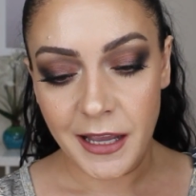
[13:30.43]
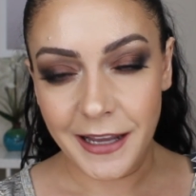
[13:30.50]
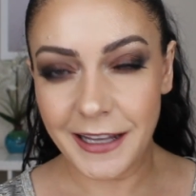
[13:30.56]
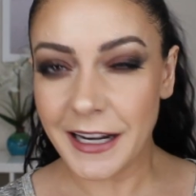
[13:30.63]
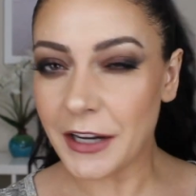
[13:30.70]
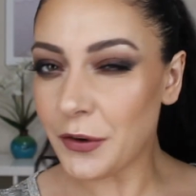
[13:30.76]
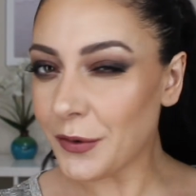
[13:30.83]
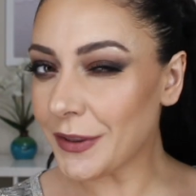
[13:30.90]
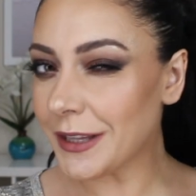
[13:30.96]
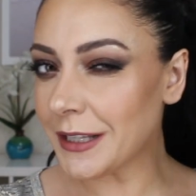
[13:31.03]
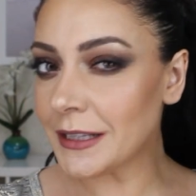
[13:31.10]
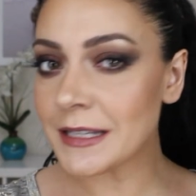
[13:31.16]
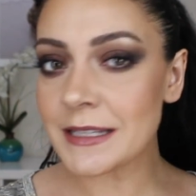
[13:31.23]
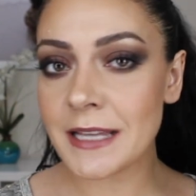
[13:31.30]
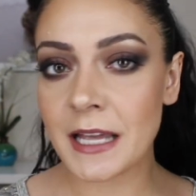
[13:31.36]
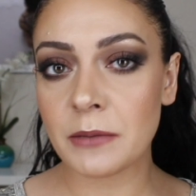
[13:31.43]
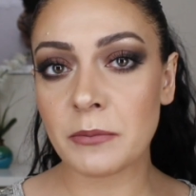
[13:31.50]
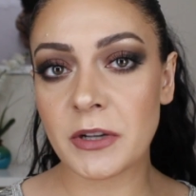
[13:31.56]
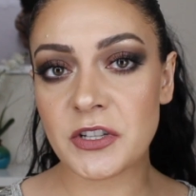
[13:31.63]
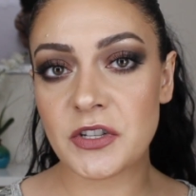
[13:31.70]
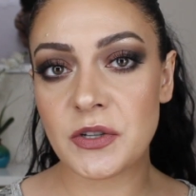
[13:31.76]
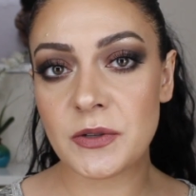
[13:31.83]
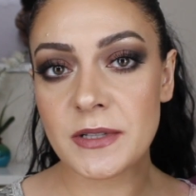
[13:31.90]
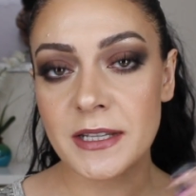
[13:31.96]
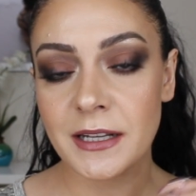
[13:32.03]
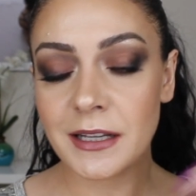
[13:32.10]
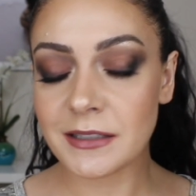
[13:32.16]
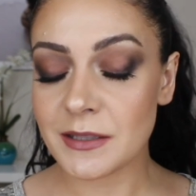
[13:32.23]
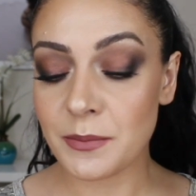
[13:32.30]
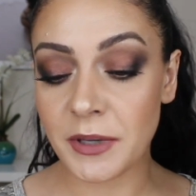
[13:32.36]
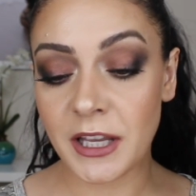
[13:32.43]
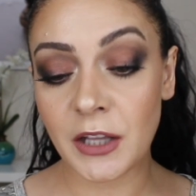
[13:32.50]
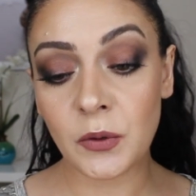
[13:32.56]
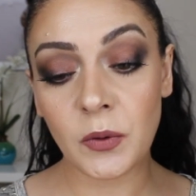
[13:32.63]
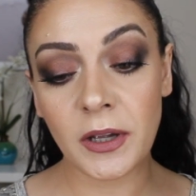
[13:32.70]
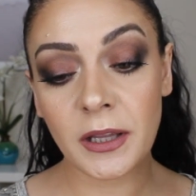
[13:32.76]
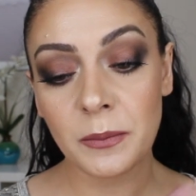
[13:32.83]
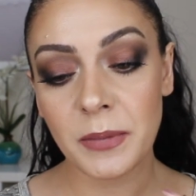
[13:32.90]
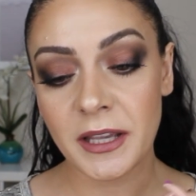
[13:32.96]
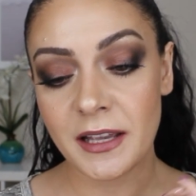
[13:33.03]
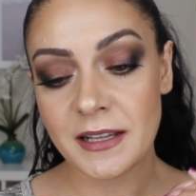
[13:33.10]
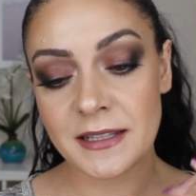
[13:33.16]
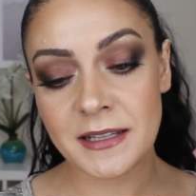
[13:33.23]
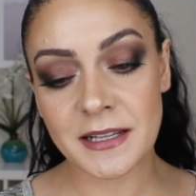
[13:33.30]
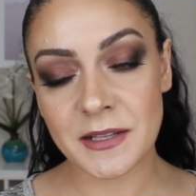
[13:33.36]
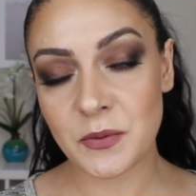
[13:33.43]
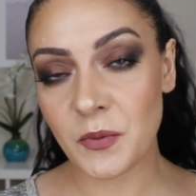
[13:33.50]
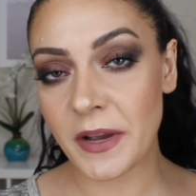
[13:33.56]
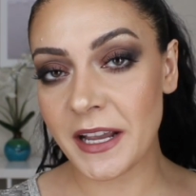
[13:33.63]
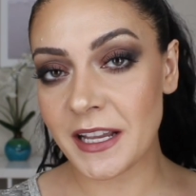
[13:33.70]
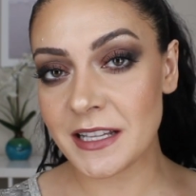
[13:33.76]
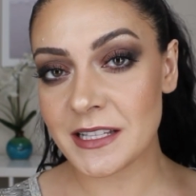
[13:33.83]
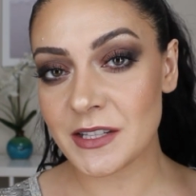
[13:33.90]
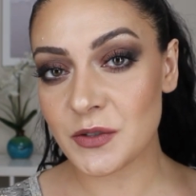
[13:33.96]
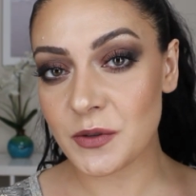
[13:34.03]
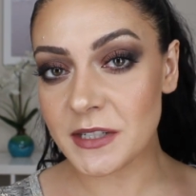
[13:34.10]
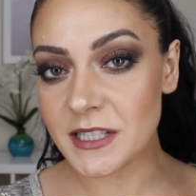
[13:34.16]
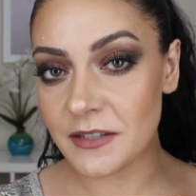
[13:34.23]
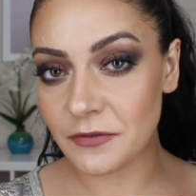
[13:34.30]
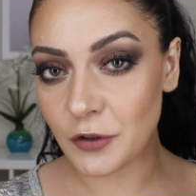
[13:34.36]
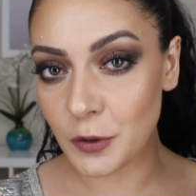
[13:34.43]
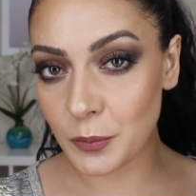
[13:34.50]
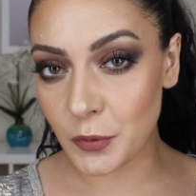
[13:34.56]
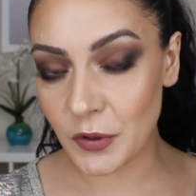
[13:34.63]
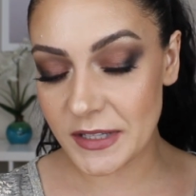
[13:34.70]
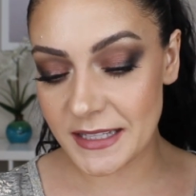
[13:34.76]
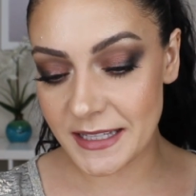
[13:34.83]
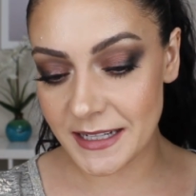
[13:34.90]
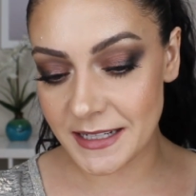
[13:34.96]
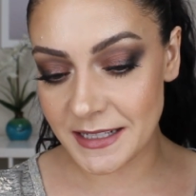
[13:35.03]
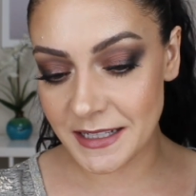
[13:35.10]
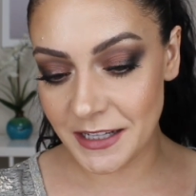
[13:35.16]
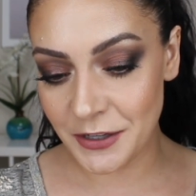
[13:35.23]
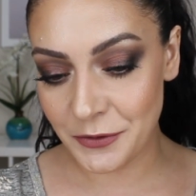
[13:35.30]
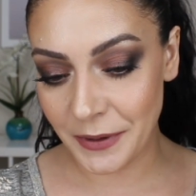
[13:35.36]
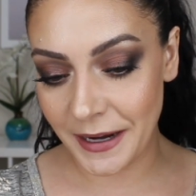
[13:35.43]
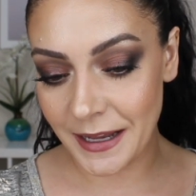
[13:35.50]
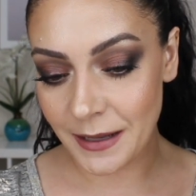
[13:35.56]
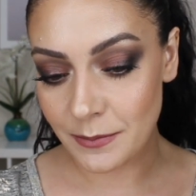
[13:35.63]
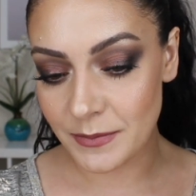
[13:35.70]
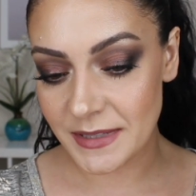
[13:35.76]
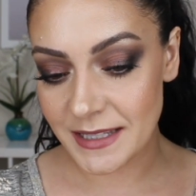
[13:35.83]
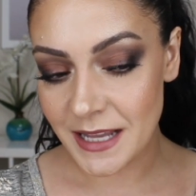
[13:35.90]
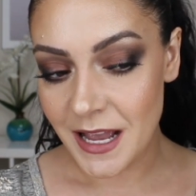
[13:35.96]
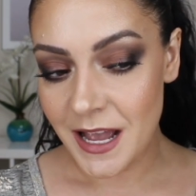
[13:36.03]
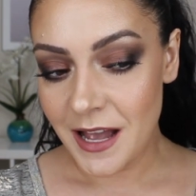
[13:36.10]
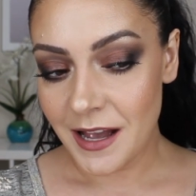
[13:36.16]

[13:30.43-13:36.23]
And I don't think this had much use in it to begin with because this weighs 24.60 grams.